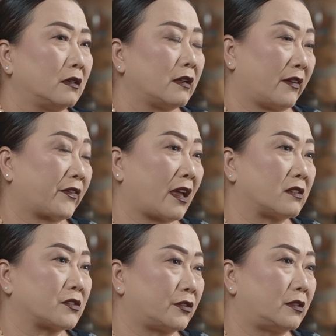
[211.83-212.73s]
have
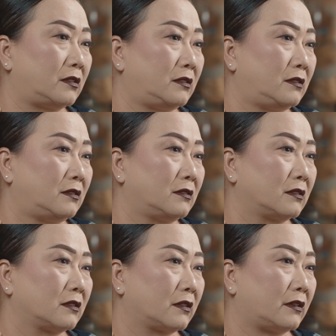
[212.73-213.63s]
cancer.
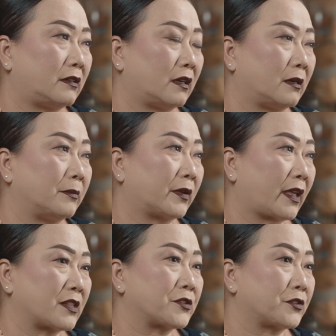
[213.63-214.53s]
They're
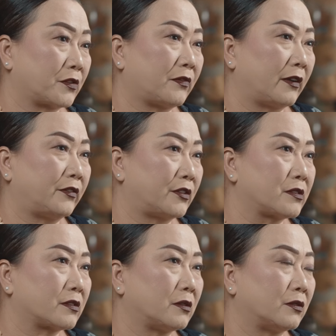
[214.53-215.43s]
cancer survivors,
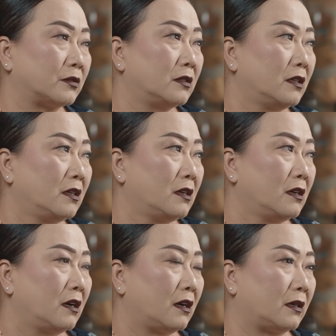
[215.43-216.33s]
so
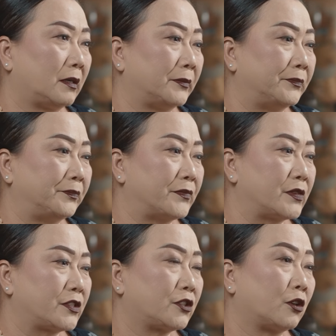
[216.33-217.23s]

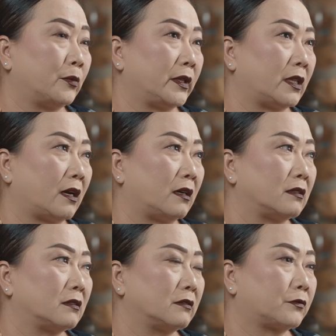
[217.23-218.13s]
she told me that
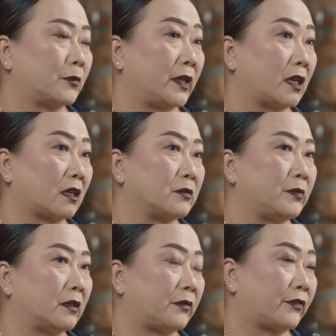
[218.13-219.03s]
for me not to
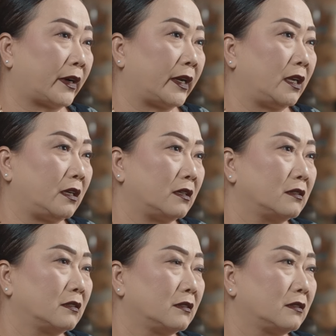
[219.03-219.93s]
be afraid,
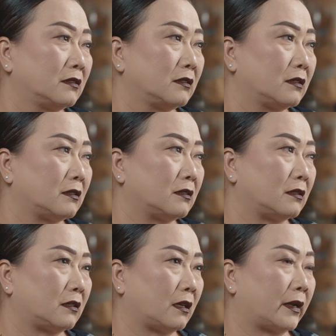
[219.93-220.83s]

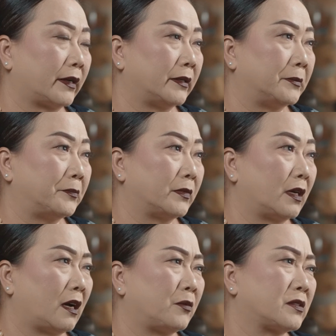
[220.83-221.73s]
that
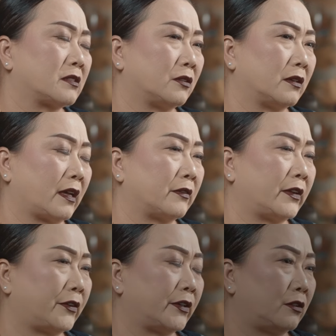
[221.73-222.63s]
I was still at a
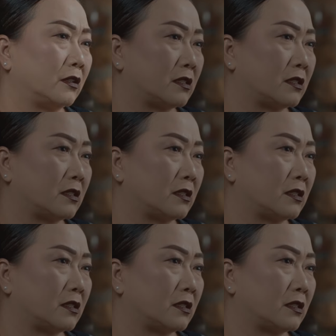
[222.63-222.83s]
very early